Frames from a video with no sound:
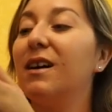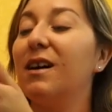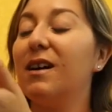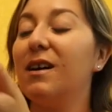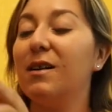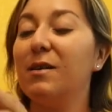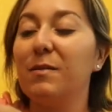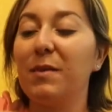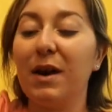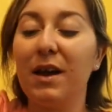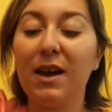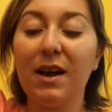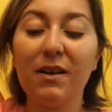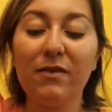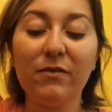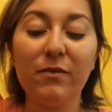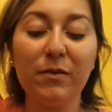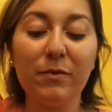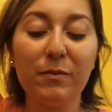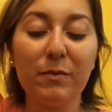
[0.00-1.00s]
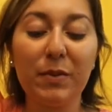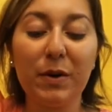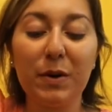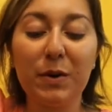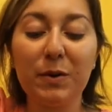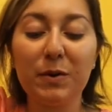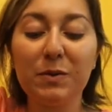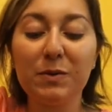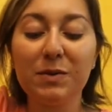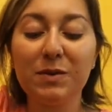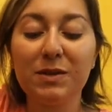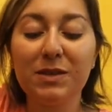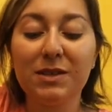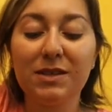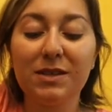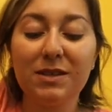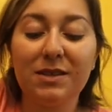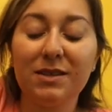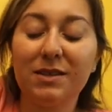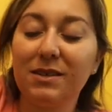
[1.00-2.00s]
I have bows,
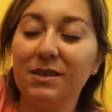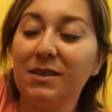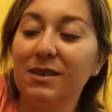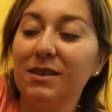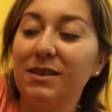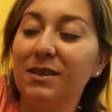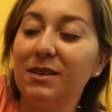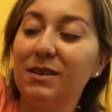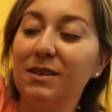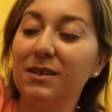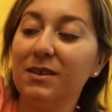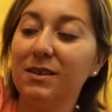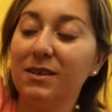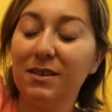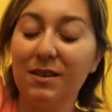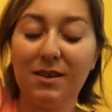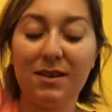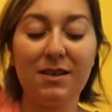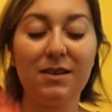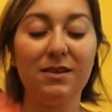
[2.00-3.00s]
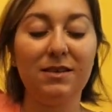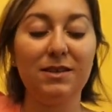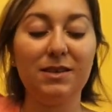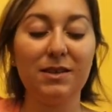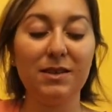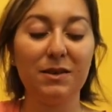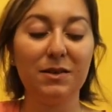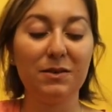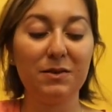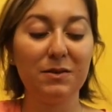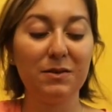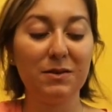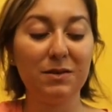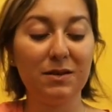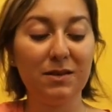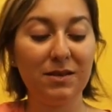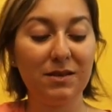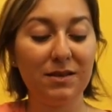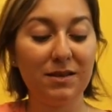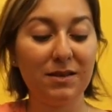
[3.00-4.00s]
so